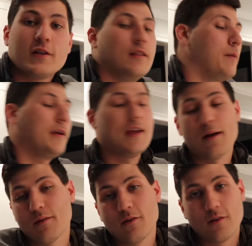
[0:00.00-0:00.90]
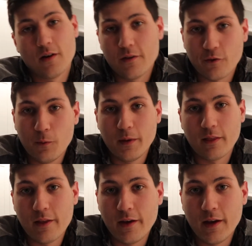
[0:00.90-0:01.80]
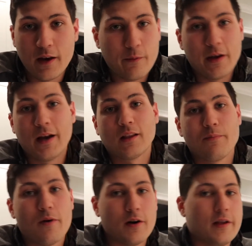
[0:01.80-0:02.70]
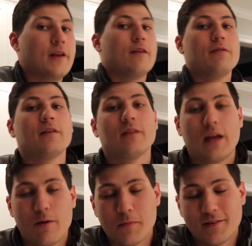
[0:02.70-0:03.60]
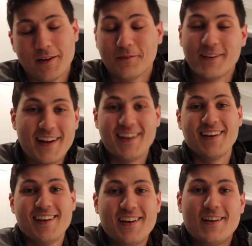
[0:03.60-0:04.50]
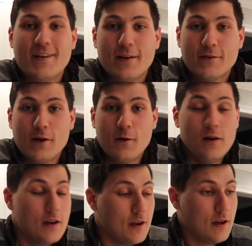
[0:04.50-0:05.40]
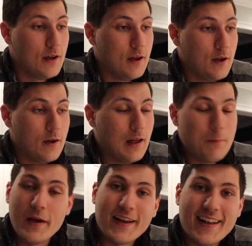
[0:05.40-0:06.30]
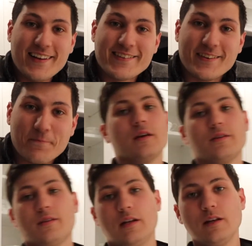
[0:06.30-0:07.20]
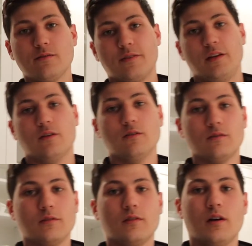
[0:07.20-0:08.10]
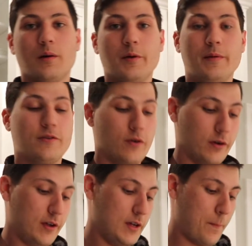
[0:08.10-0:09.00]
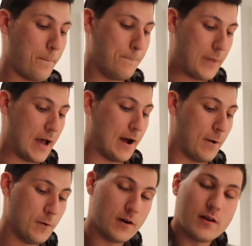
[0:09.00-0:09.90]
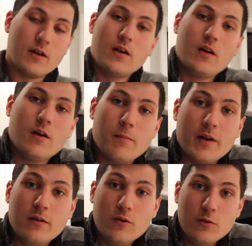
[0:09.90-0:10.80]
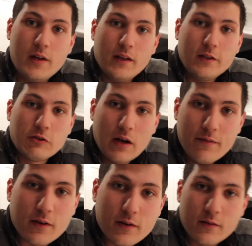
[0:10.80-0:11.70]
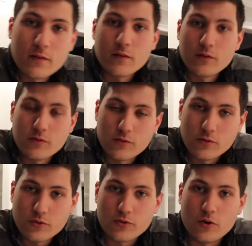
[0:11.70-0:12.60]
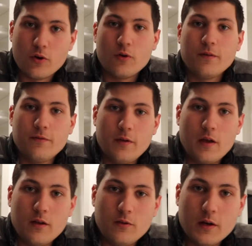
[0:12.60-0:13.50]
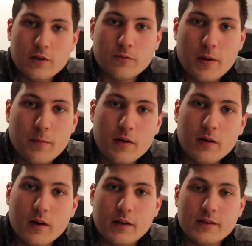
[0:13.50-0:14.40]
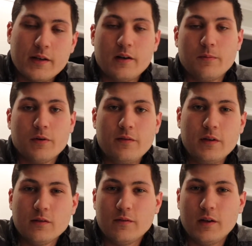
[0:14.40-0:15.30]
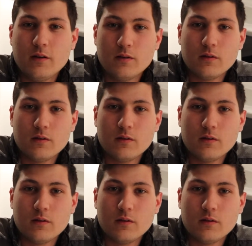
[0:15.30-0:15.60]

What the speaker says: didn't let my camera turn on, this whole big thing. Anyway, I got the part in and I fixed the camera myself today. So, I'm back in action. Today's video, I'm gonna be talking about my new daily driver. So, if you guys remember, I had said in a previous video